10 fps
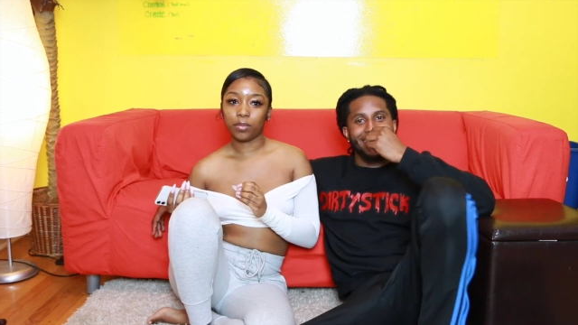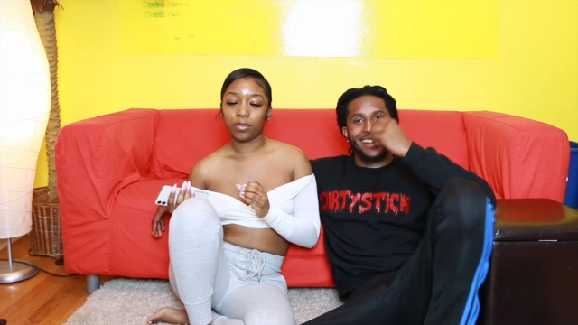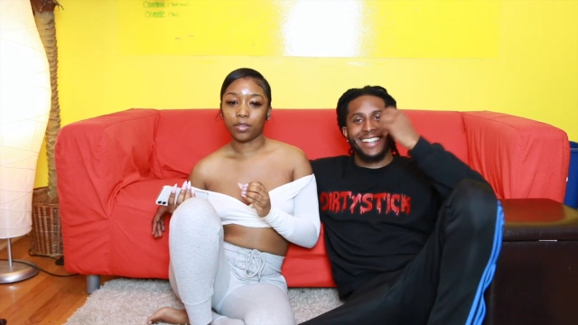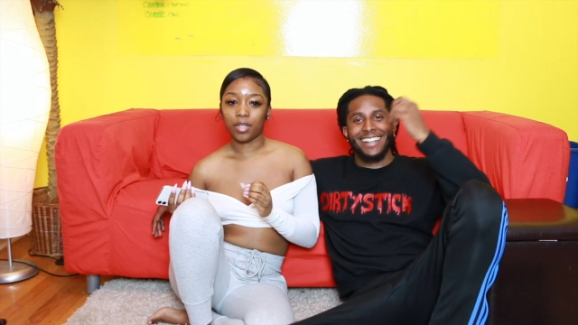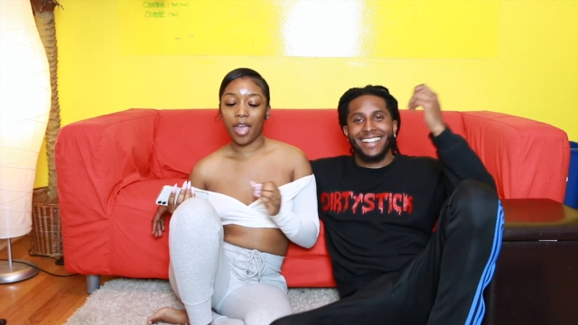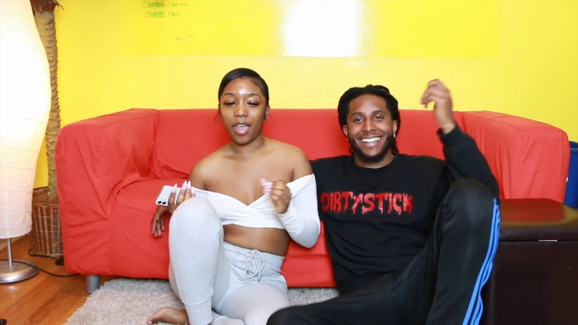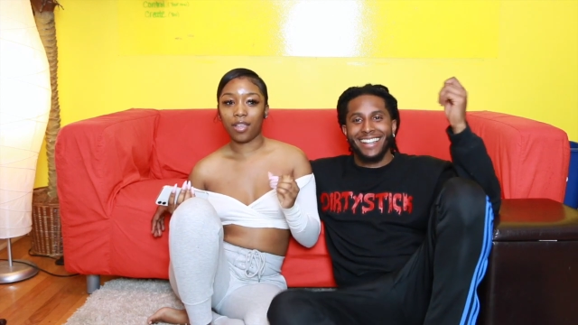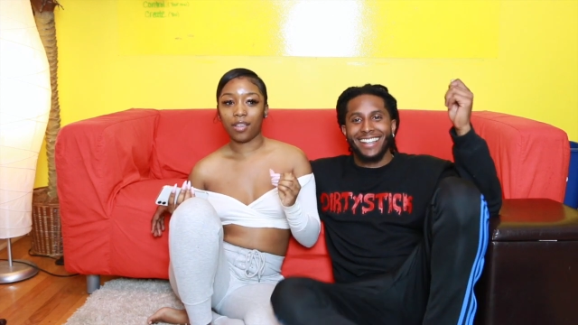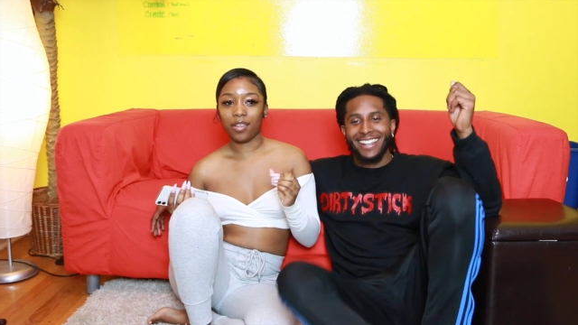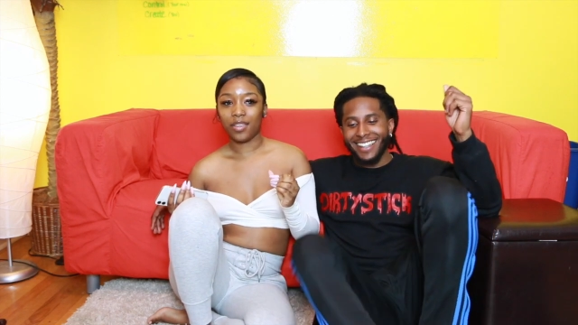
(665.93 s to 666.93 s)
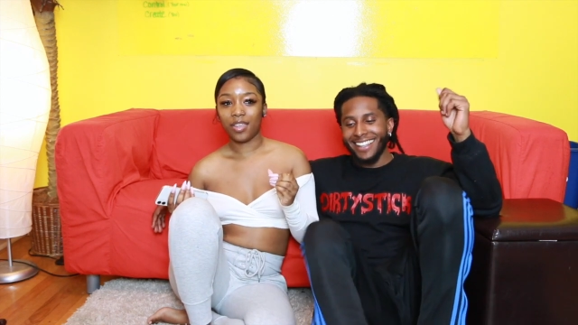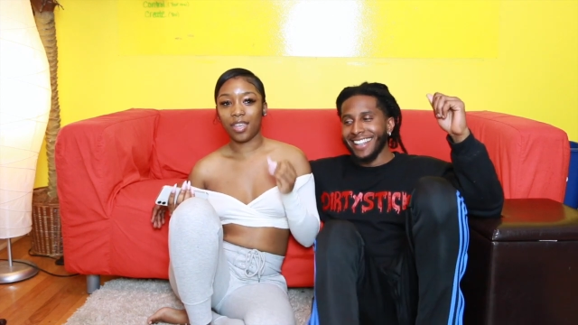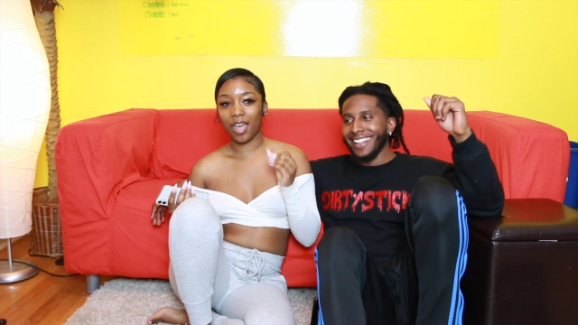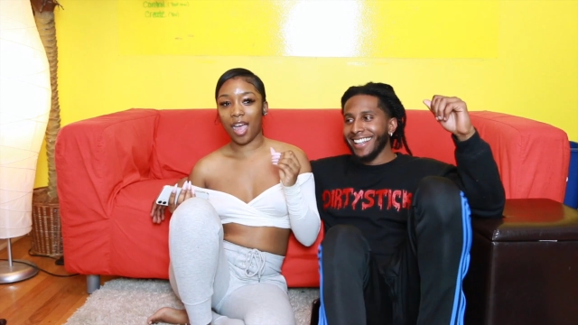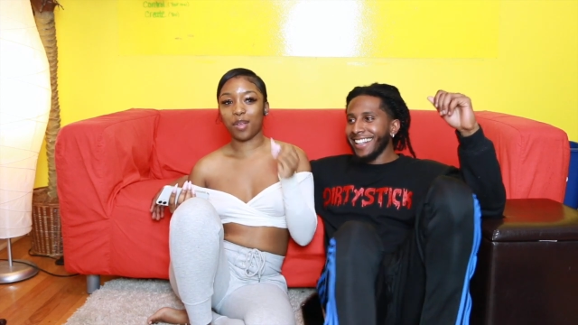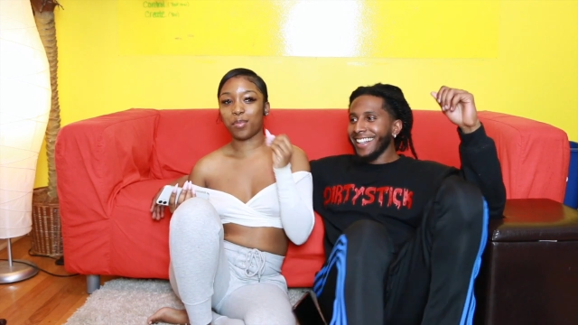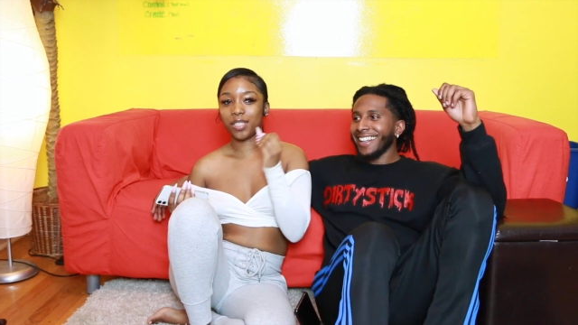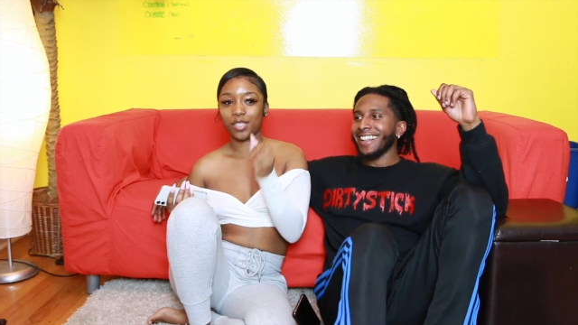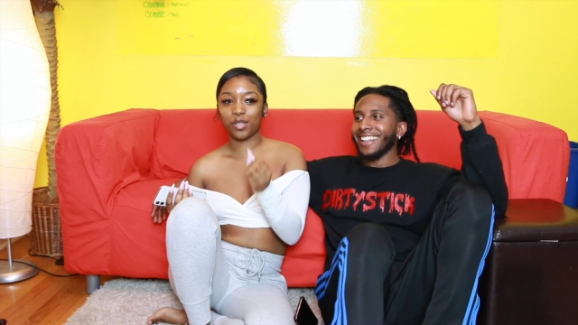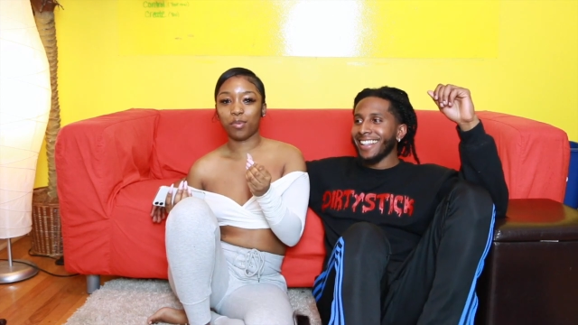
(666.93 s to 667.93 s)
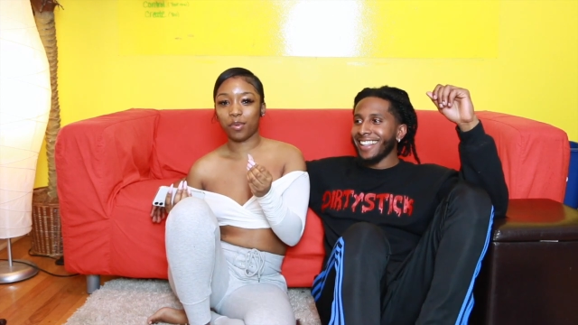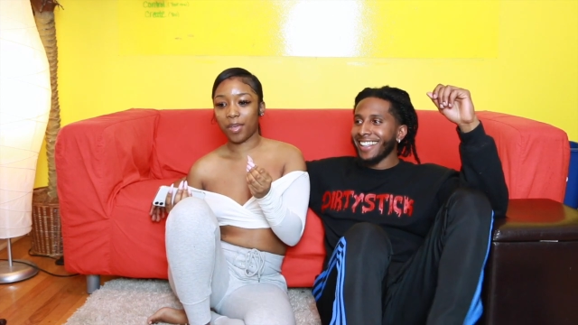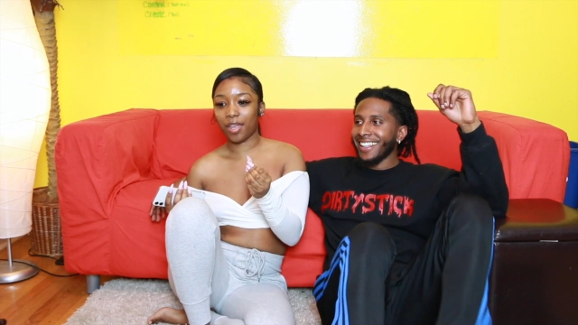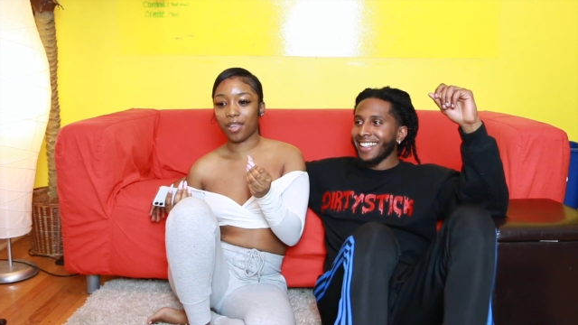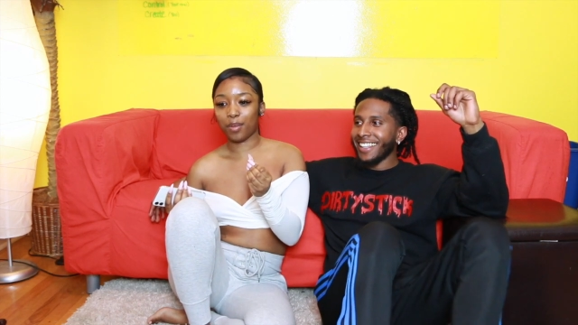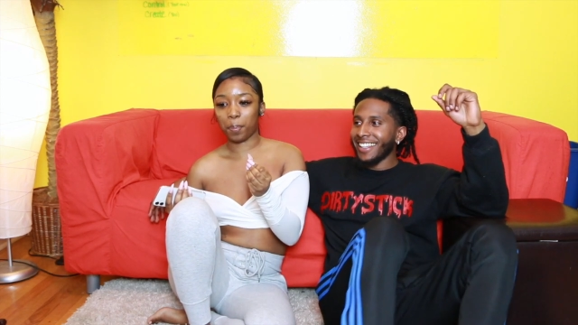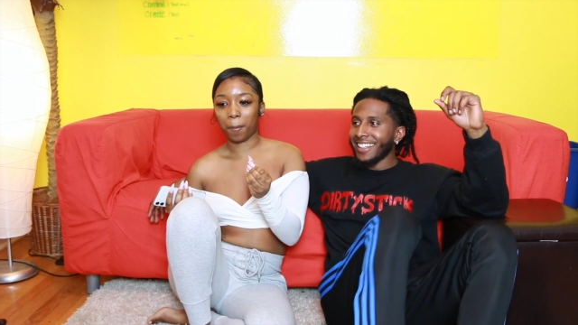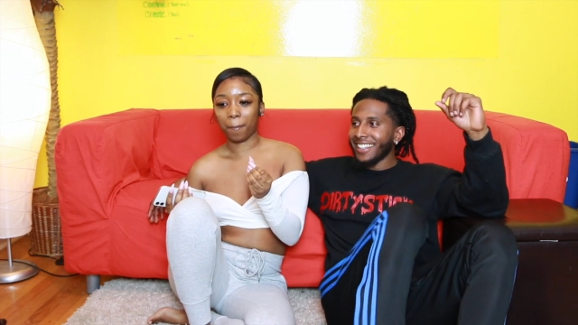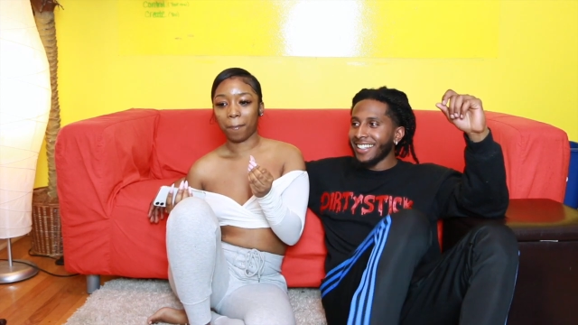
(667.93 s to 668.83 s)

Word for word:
Speaker 1: like he gotta be Superman.